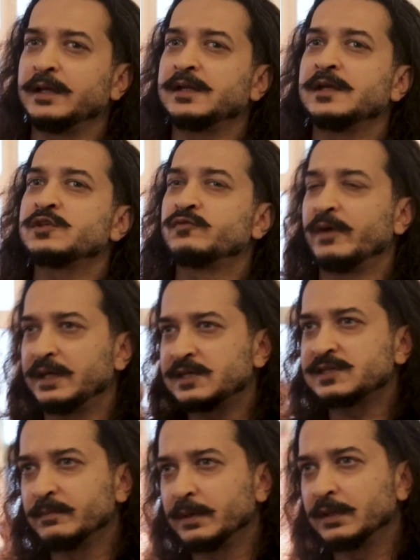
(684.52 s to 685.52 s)
it is very
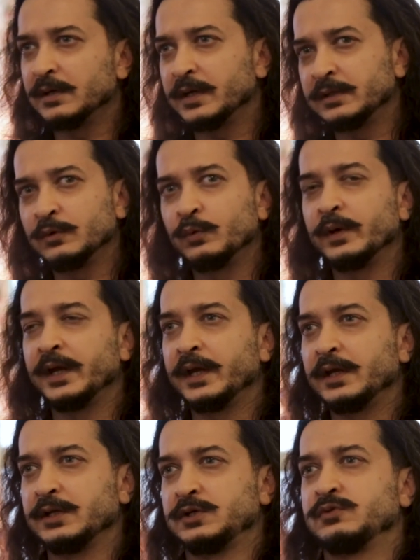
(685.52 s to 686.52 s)
similar in a
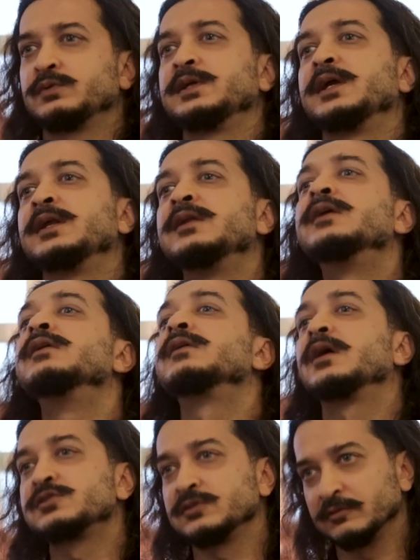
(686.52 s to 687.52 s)
way to the Indian
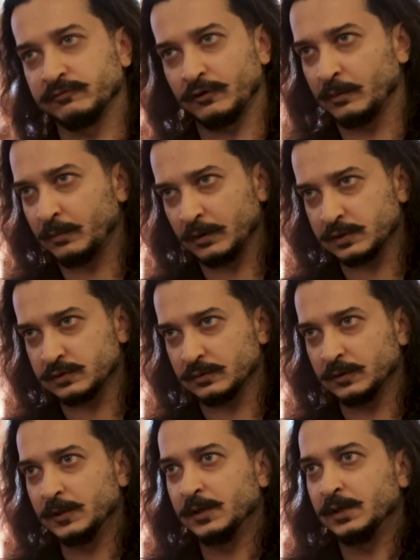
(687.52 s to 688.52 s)
cultural form
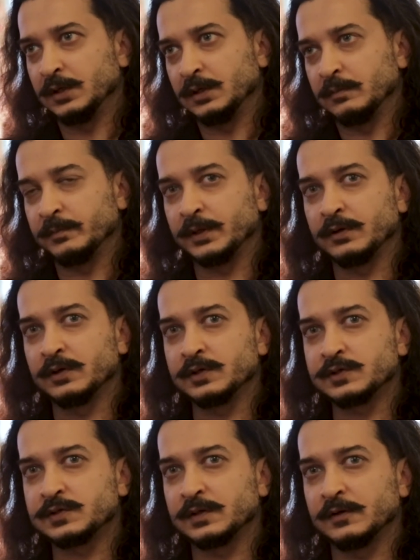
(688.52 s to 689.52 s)
also,
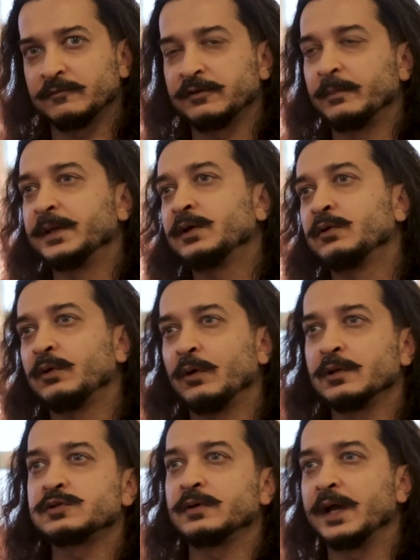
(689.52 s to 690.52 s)
because flamenco
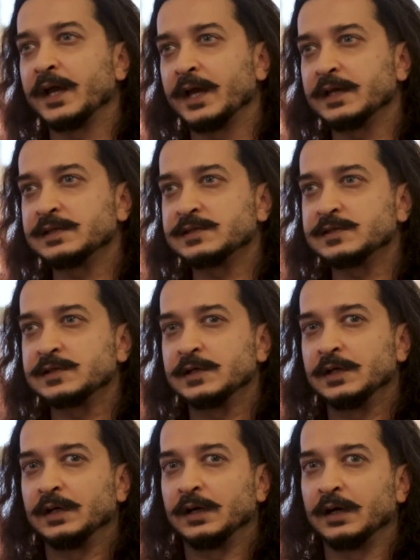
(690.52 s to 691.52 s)
also has
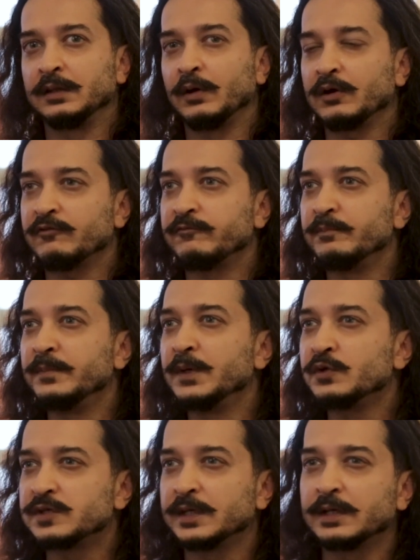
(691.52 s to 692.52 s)
a lot of
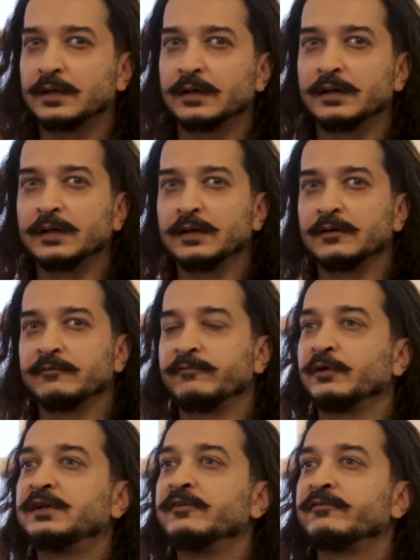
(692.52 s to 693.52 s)
music
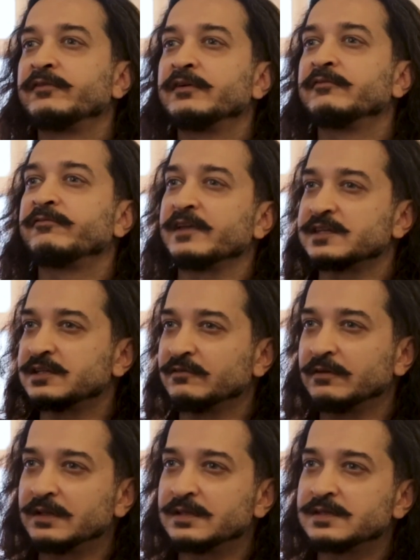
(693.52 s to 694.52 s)
for different
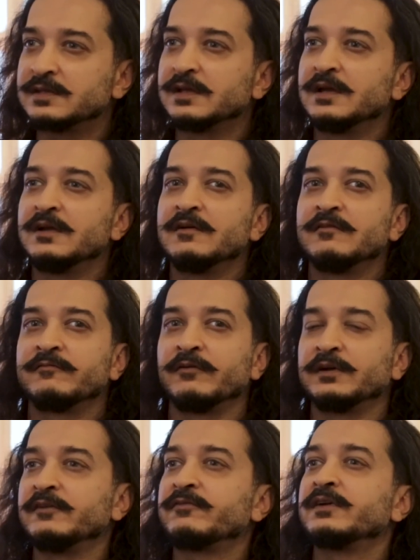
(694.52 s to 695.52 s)
festivals,
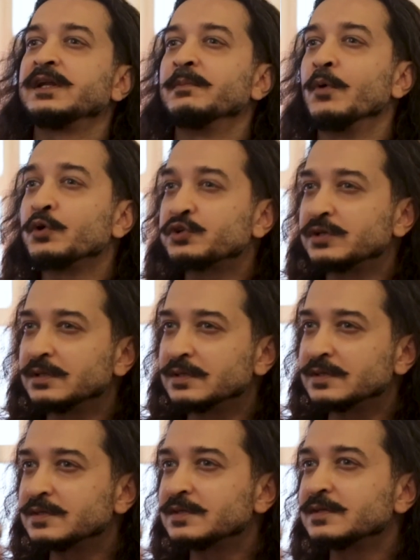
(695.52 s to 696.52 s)
for different
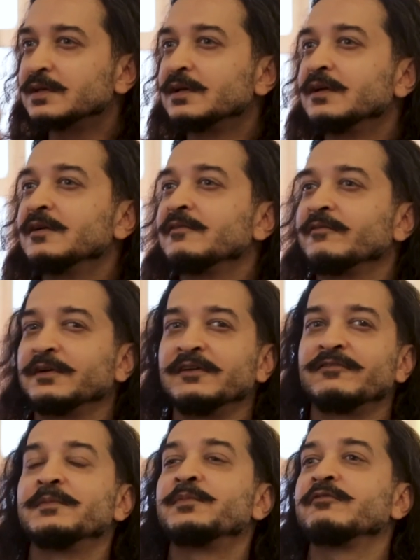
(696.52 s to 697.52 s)
emotions, for
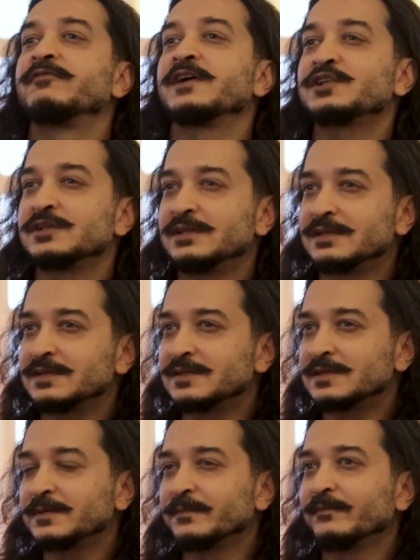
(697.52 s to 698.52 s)
different professions,